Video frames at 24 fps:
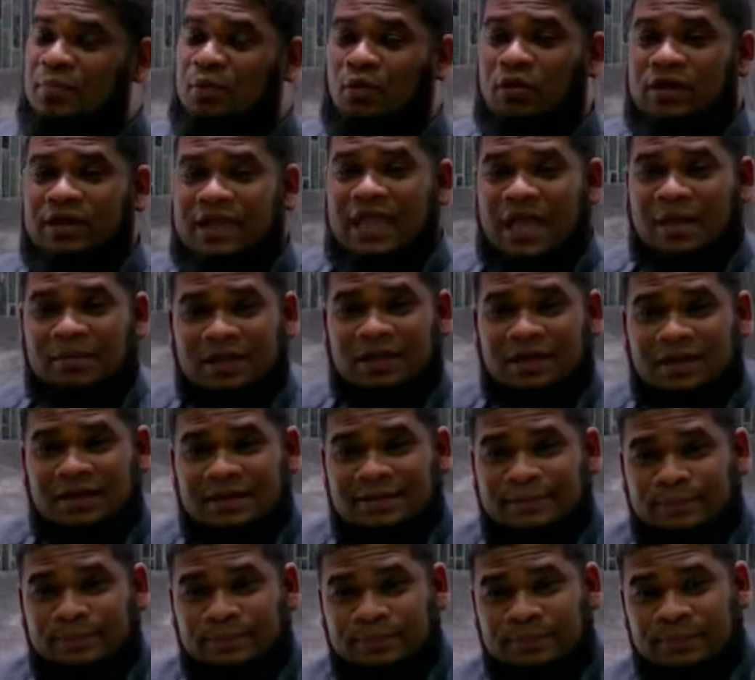A boy come
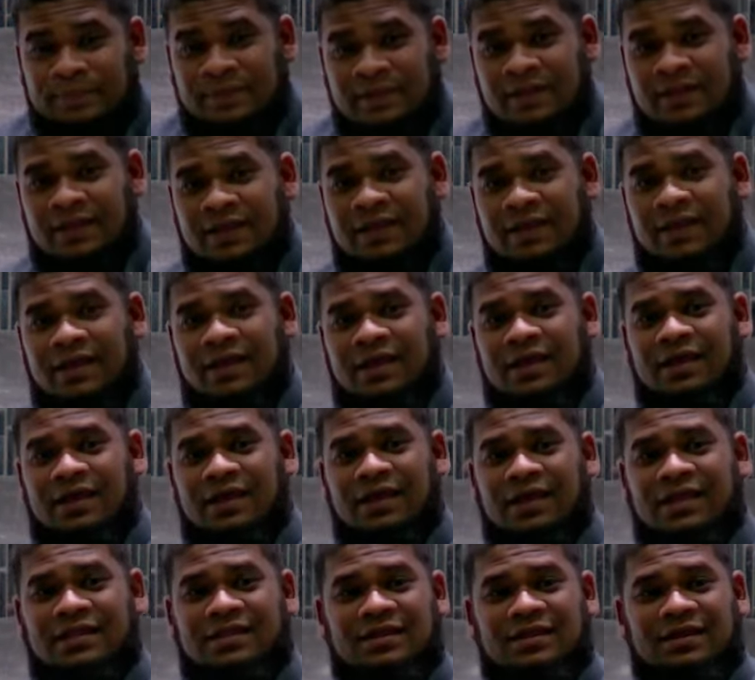in,
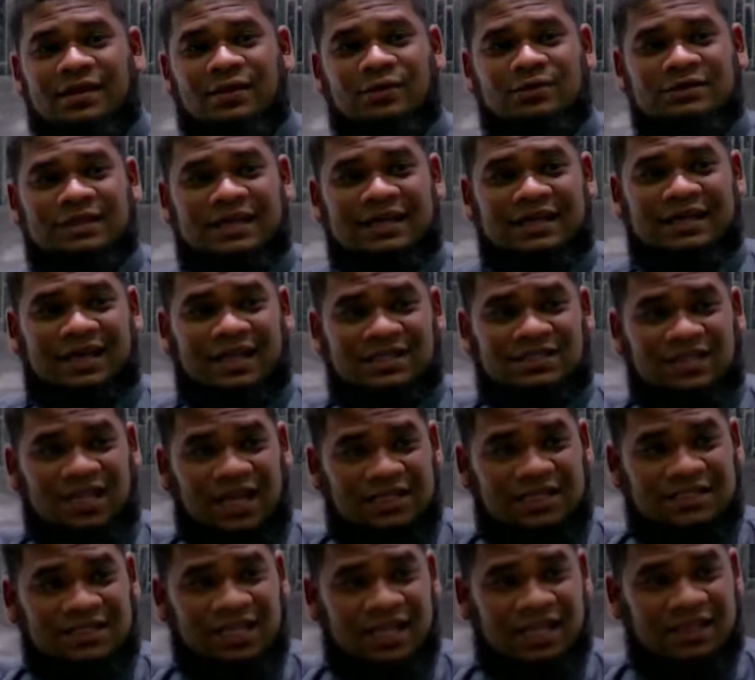he throws in
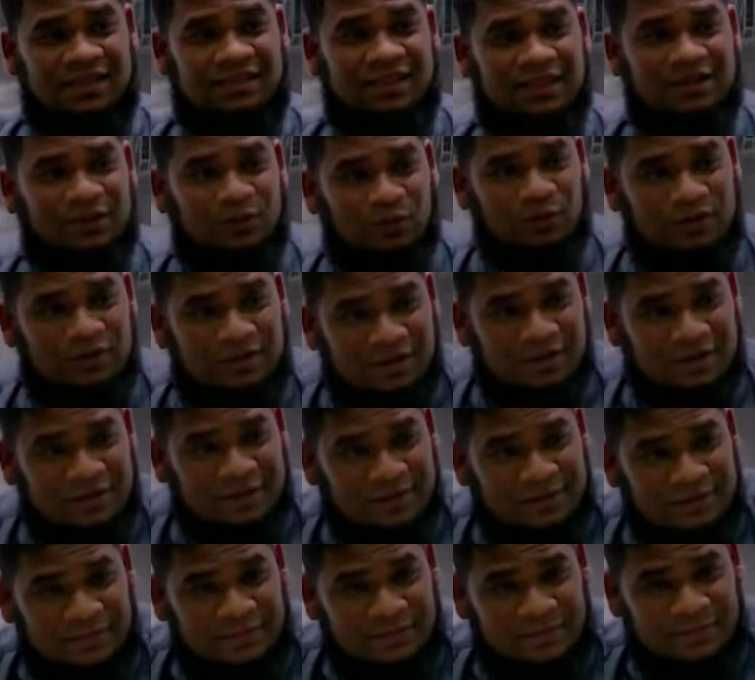najasa in that
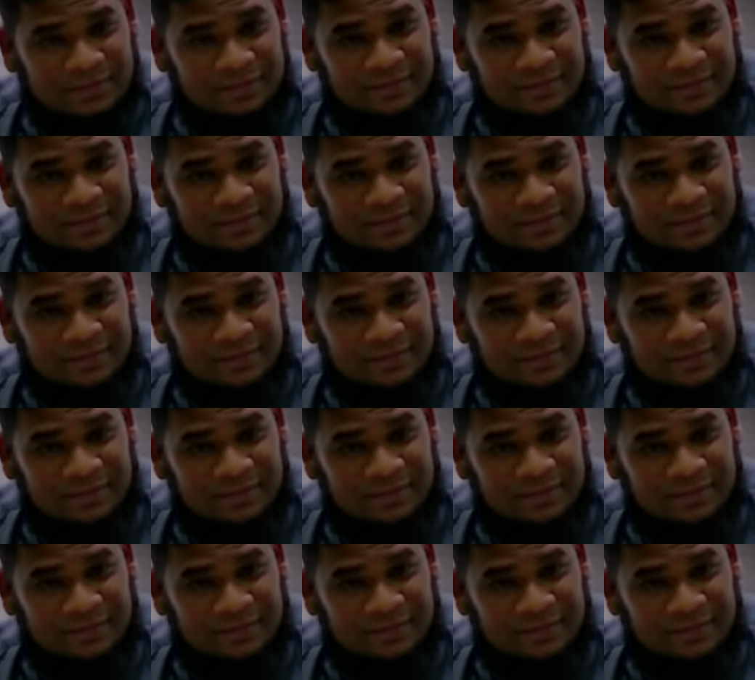water.